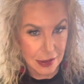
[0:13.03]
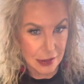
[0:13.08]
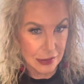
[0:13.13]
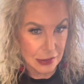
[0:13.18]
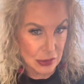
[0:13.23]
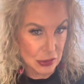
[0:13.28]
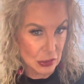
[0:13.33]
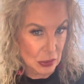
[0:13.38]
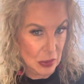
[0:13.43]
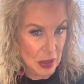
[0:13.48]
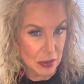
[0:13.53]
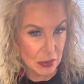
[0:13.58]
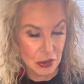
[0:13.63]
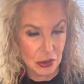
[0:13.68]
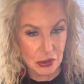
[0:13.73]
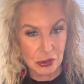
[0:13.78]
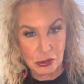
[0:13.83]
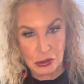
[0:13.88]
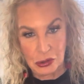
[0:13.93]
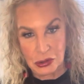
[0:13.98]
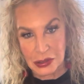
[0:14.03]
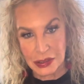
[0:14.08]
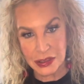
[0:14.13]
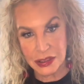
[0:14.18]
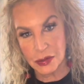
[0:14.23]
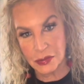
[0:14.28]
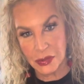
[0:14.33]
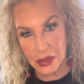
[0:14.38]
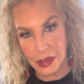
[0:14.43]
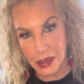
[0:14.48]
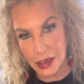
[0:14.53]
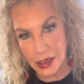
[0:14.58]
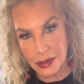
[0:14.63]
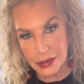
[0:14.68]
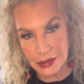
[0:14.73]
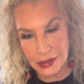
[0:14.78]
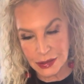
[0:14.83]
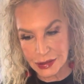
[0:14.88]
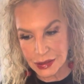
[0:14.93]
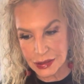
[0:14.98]
So maybe you could look at something
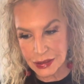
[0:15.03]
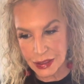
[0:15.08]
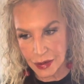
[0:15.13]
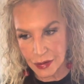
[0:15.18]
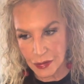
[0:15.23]
else instead